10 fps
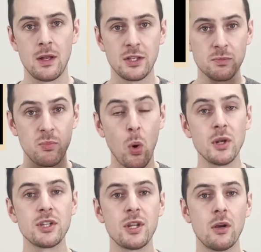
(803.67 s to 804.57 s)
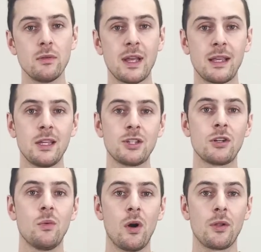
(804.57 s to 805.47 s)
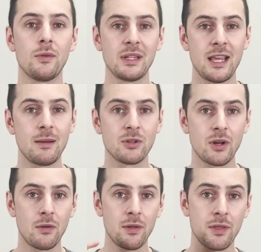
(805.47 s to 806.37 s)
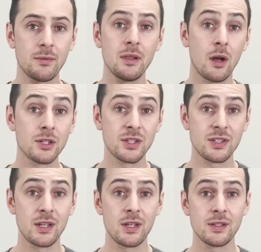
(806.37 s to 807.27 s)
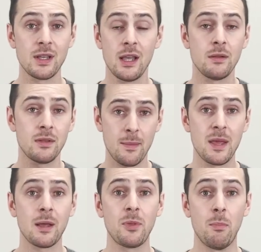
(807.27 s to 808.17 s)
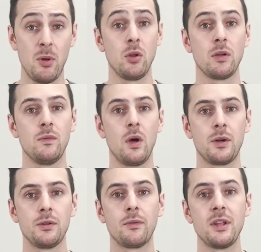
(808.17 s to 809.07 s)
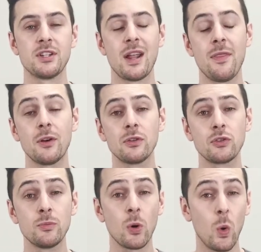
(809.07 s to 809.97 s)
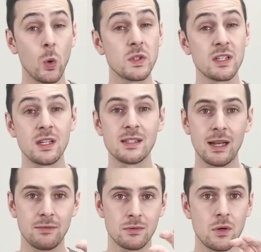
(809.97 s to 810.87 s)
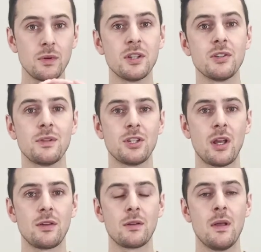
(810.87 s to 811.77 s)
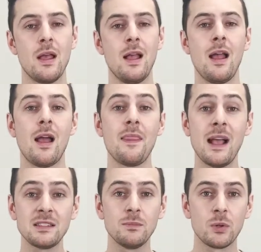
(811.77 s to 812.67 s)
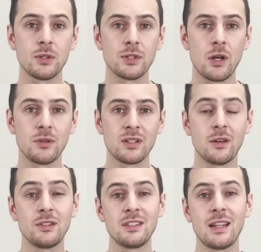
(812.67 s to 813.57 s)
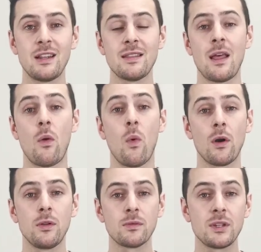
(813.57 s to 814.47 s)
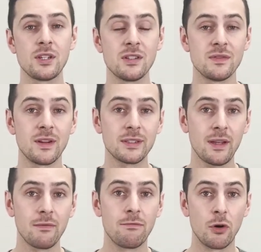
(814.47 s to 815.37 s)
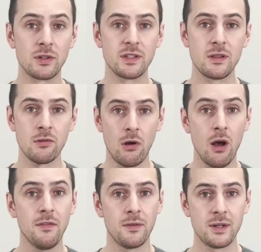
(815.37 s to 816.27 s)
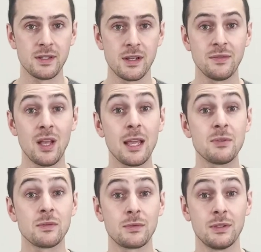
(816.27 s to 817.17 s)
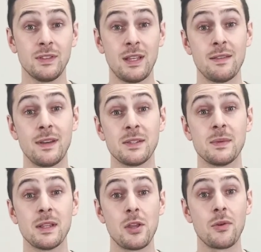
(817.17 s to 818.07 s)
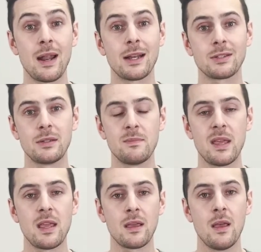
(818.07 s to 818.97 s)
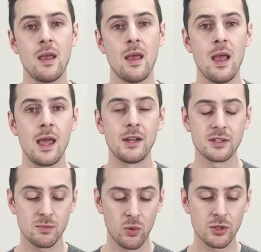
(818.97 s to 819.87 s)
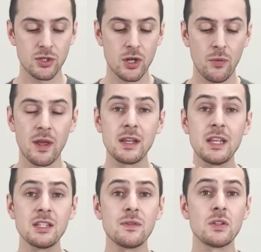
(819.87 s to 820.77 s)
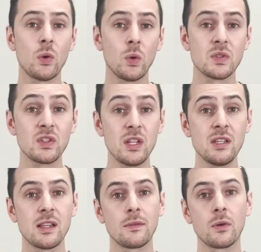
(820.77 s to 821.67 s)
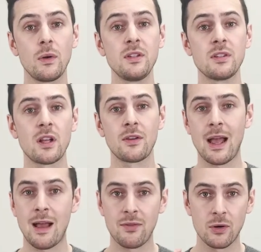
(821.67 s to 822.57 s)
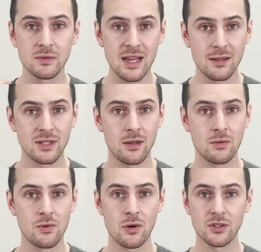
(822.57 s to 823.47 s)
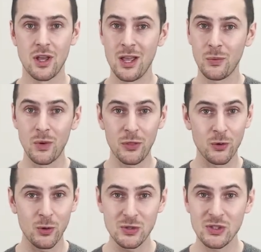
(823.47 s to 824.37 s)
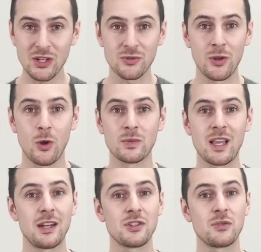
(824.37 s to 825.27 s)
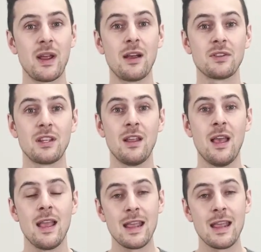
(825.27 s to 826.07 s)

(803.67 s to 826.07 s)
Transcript: It's important to note that Kitchener, Waterloo, and Cambridge are the three largest cities and that make up the bulk of Waterloo region, and they're super old cities that have grown into each other. And that's important to know is understanding that Waterloo region is very diverse in the offerings of types of real estate investments that you can actually make. And it's important to note that each of these old cities that have grown into each other have their own downtown cores with their own century homes kind of surrounding.